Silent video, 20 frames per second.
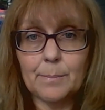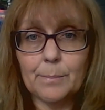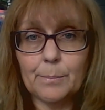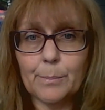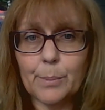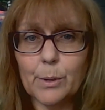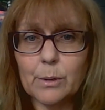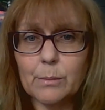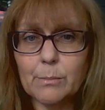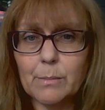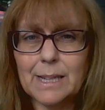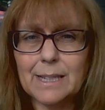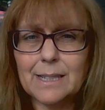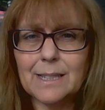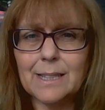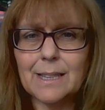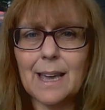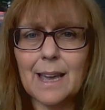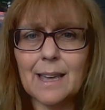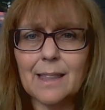Put me
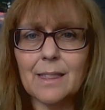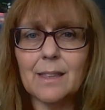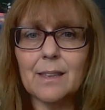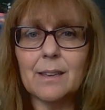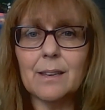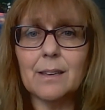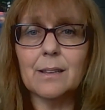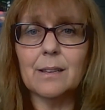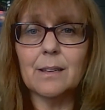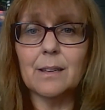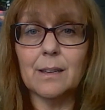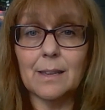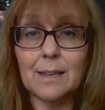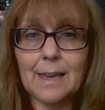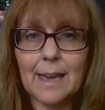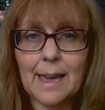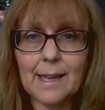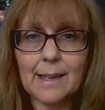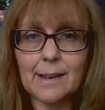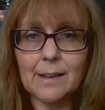together
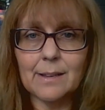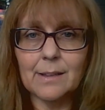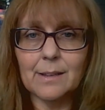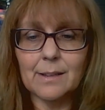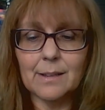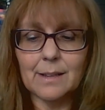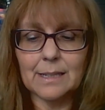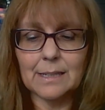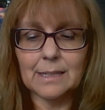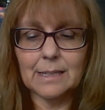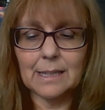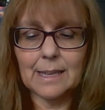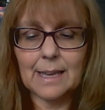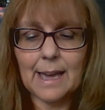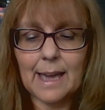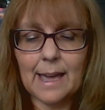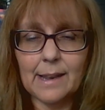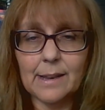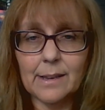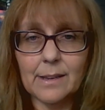again and
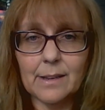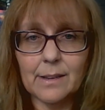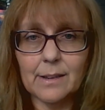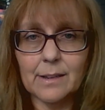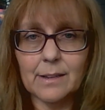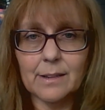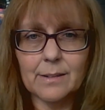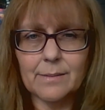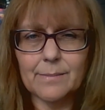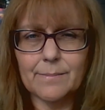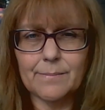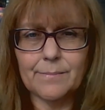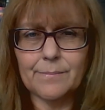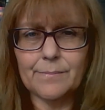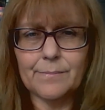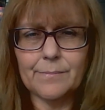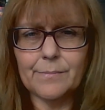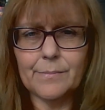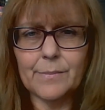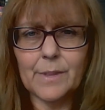again.
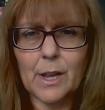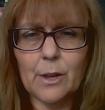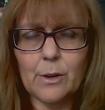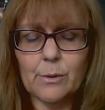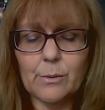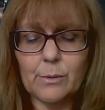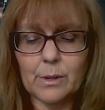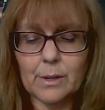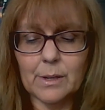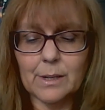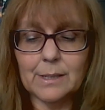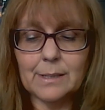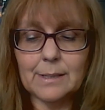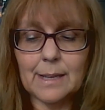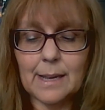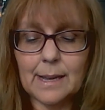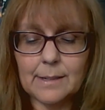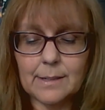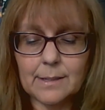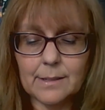No, I
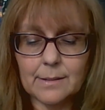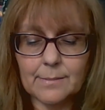said.